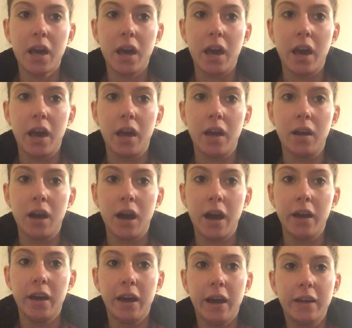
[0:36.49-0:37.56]
And
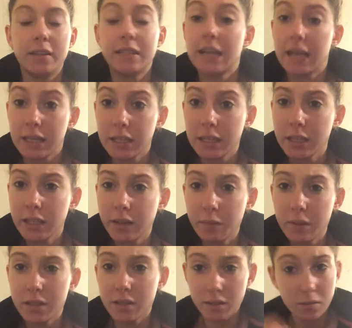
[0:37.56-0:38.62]
I technically have
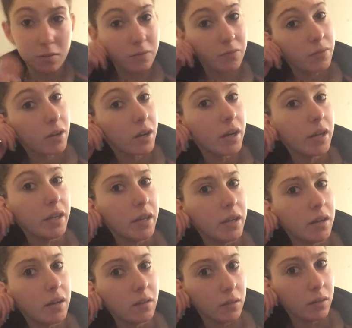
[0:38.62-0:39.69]
been single for a year,
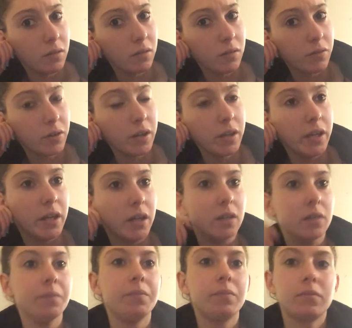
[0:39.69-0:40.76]
a little over a
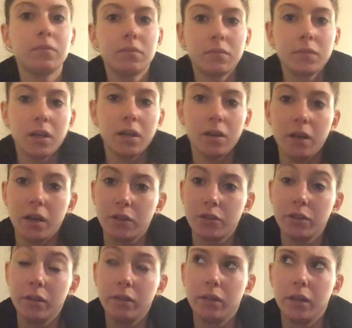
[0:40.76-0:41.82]
year,
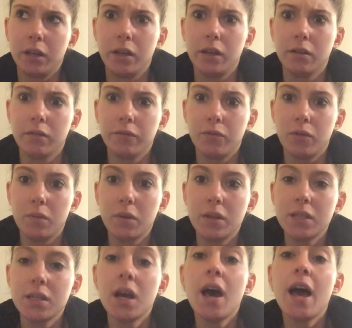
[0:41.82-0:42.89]
actually like a year and four
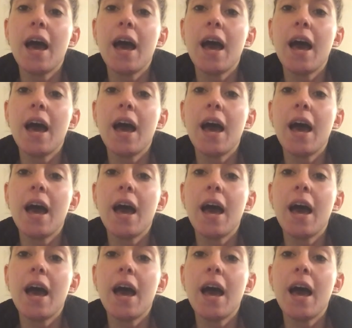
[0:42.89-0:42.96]
months.